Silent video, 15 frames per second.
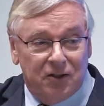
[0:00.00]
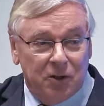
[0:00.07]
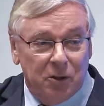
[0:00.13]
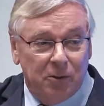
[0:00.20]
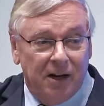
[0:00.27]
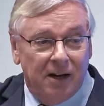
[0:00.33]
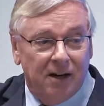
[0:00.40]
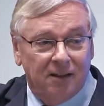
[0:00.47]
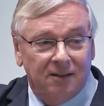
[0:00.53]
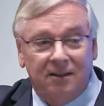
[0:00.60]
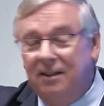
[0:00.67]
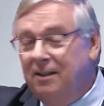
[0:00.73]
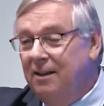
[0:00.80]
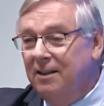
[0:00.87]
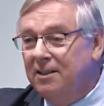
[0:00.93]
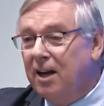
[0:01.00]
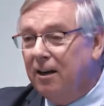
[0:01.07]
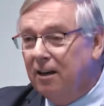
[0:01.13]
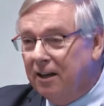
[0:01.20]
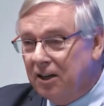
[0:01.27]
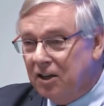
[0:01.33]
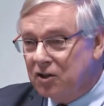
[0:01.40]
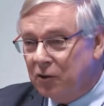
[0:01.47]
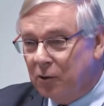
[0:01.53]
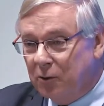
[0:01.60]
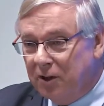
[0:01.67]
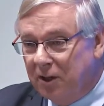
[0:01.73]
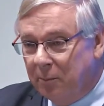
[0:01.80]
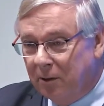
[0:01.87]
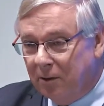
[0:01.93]
2 hours and totally
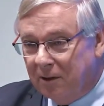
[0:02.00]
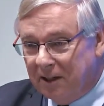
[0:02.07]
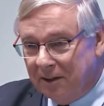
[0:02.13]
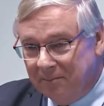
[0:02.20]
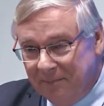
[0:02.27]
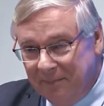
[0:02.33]
destroyed the building.